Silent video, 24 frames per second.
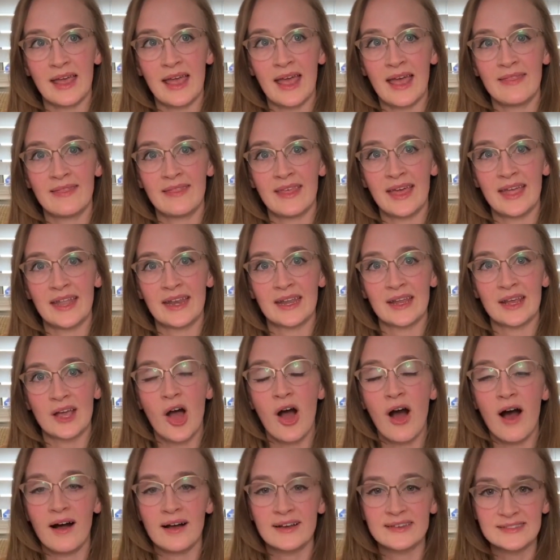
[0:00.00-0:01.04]
and then
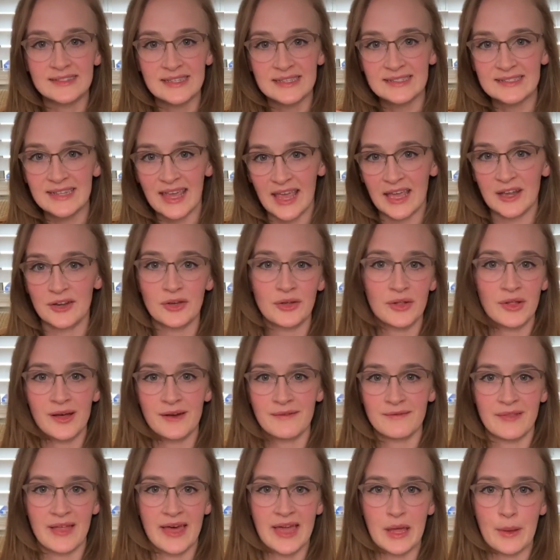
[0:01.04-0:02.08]
cause the scandal
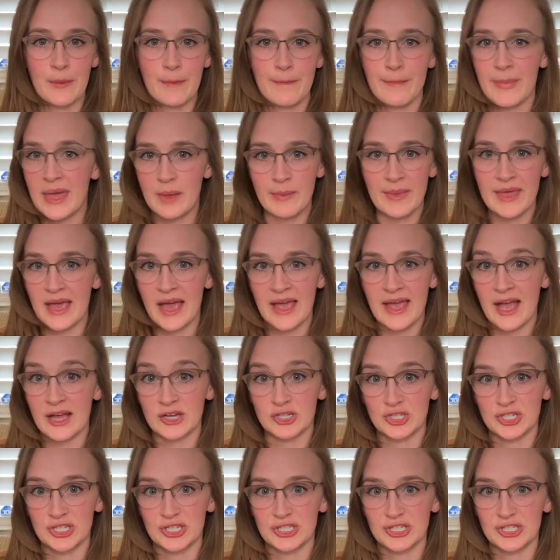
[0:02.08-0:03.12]
of like, maybe
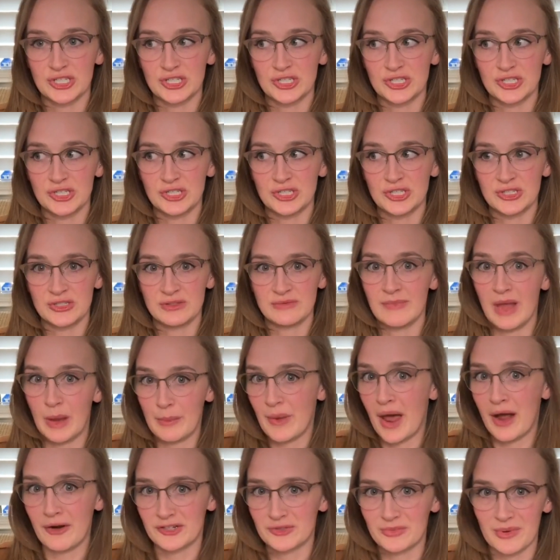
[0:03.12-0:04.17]

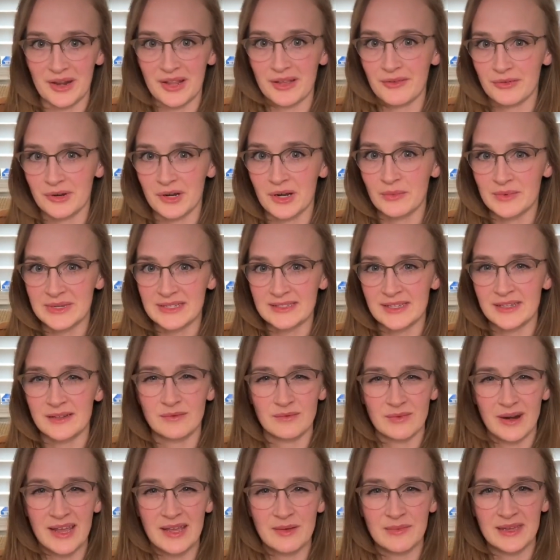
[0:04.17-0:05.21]
I'm not responding for a
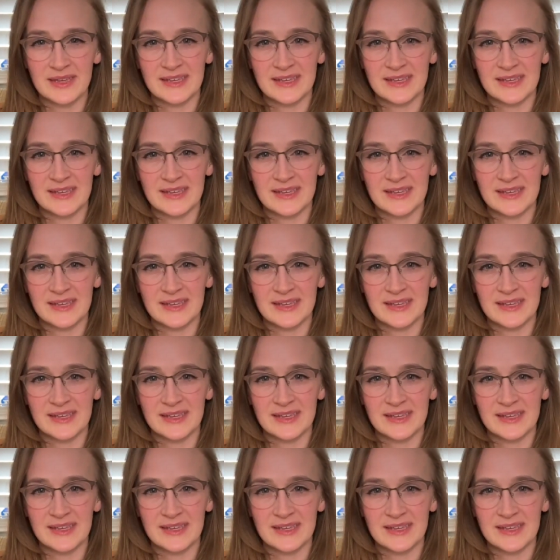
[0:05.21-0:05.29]
reason, right?